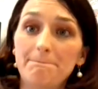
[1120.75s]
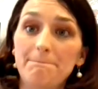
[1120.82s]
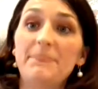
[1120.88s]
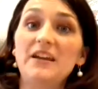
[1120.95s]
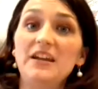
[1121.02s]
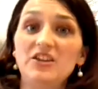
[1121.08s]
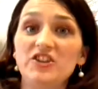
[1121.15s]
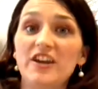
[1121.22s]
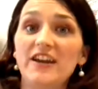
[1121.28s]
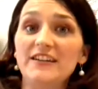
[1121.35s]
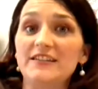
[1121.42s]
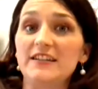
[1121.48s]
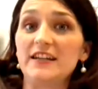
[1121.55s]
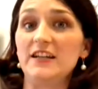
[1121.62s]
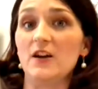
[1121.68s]

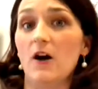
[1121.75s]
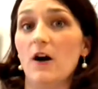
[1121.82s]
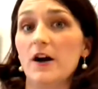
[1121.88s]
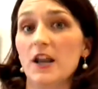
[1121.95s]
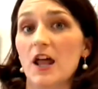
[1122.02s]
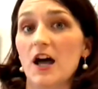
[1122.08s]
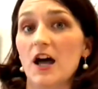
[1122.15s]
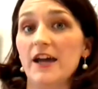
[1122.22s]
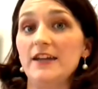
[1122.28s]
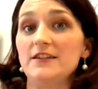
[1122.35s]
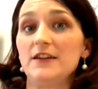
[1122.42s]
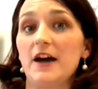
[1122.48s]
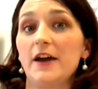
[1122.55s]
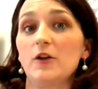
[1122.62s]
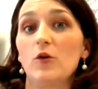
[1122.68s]

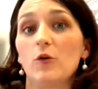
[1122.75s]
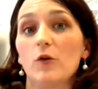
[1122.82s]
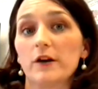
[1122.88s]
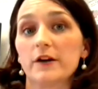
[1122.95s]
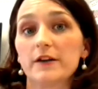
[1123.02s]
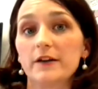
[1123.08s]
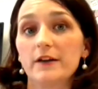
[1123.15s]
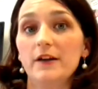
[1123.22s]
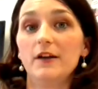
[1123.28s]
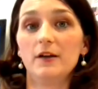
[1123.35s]
bjconline.org,